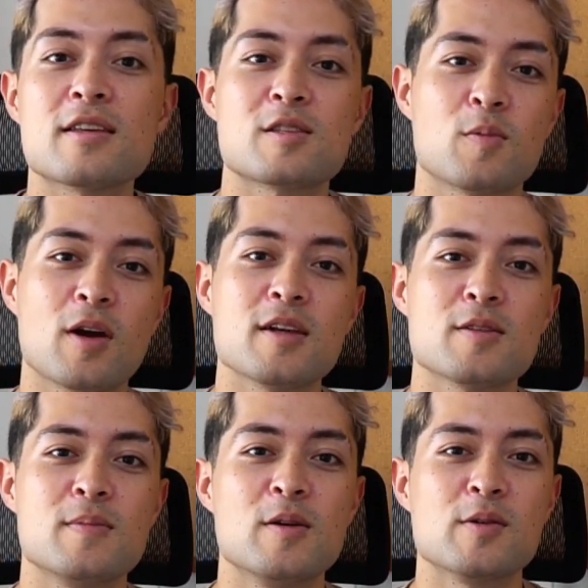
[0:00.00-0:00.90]
that
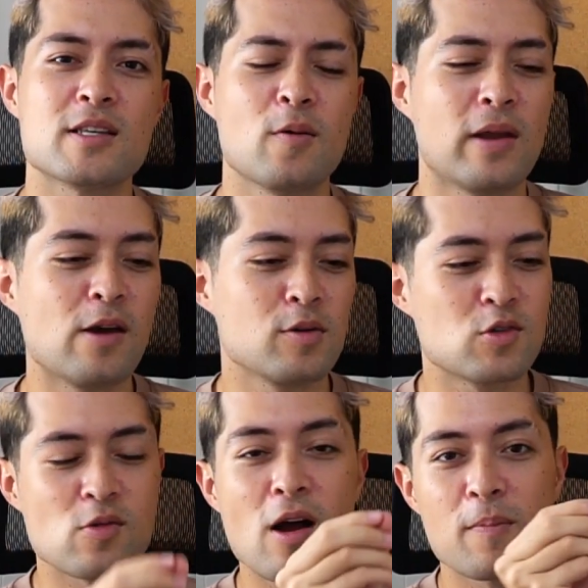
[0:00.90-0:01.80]
surprised me was that when I would
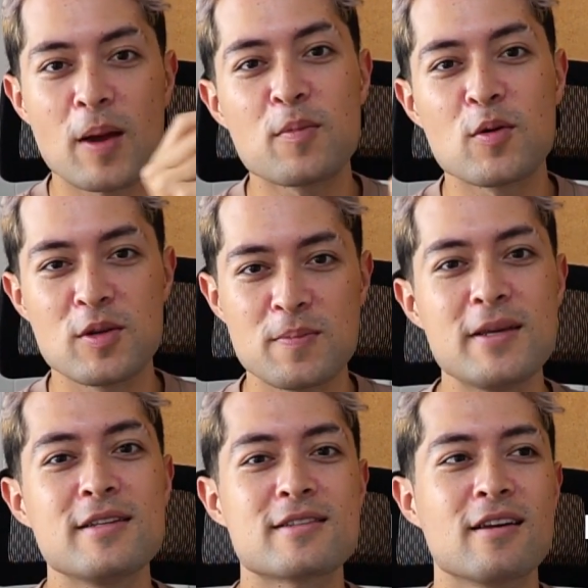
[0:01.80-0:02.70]
draw pepperoni
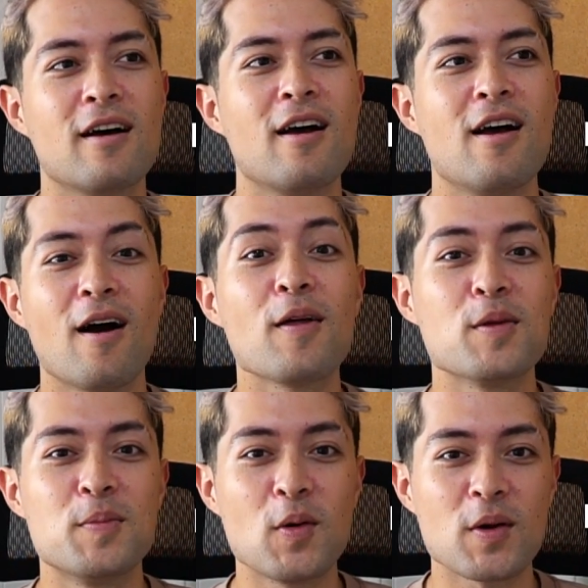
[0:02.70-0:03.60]
pizza on
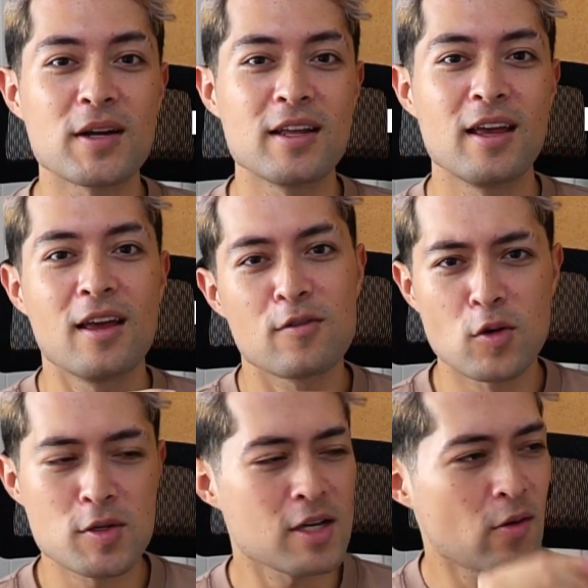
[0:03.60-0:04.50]
the board, of
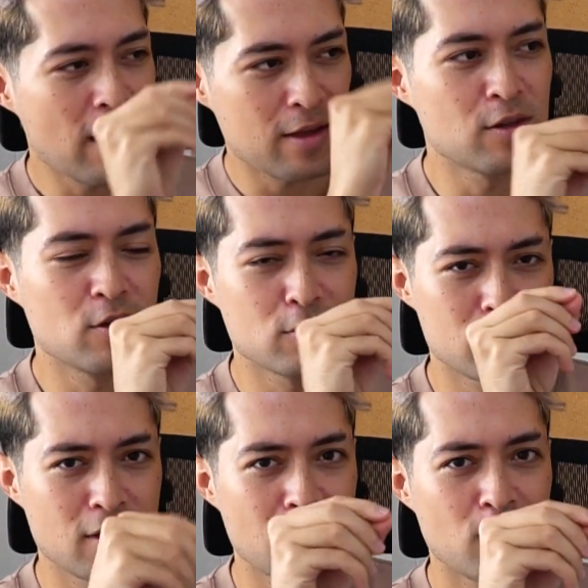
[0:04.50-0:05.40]
course I would add
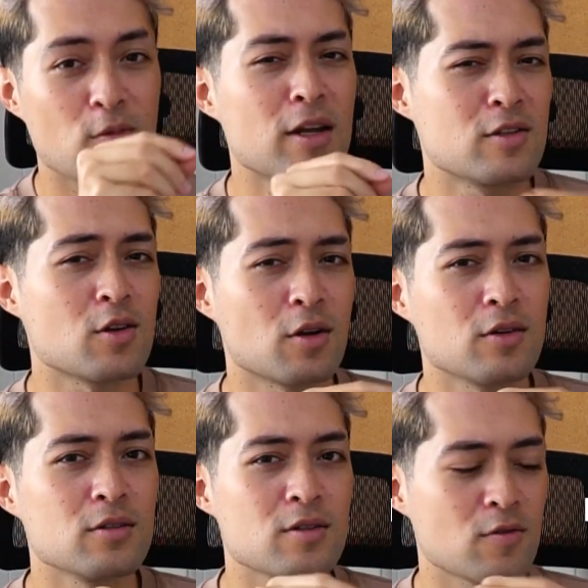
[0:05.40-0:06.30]
those red
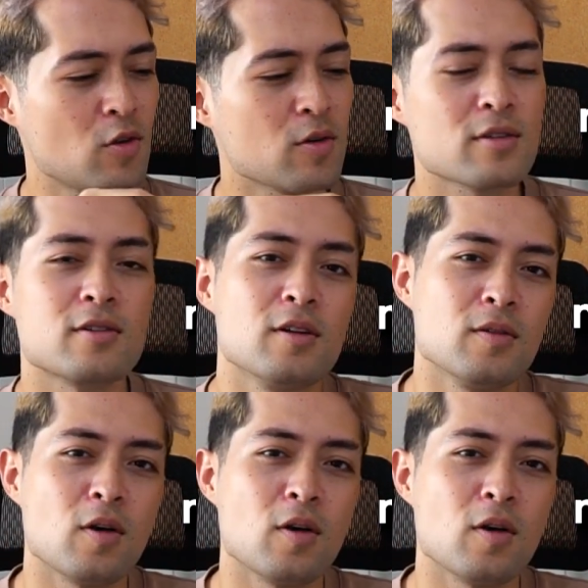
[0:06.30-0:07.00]
circles, of course, you know,